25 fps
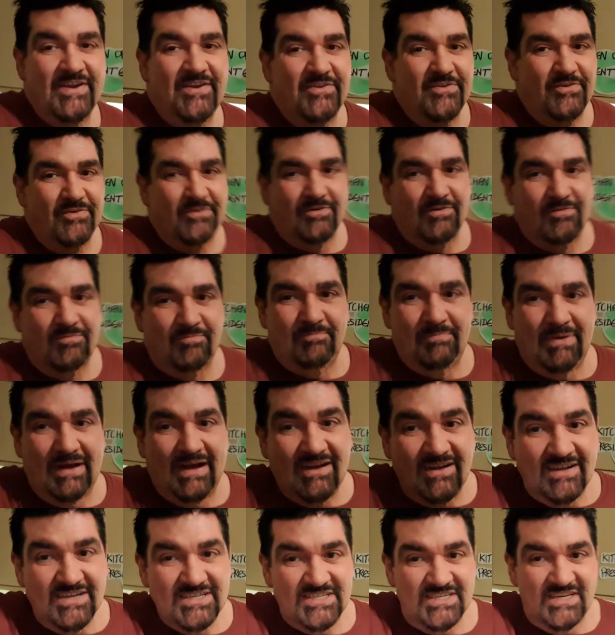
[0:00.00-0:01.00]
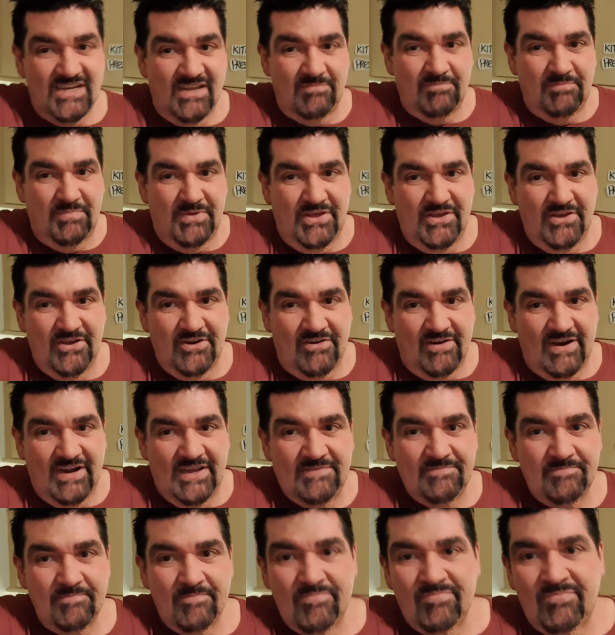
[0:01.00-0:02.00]
your parsnip puree.
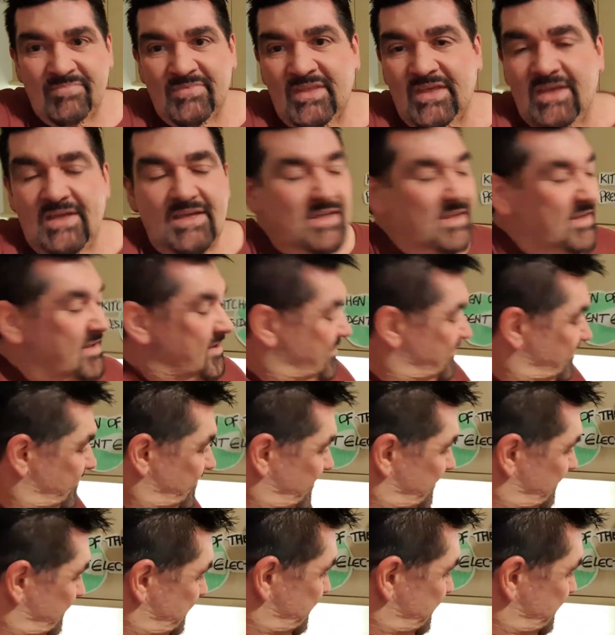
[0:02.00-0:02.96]
You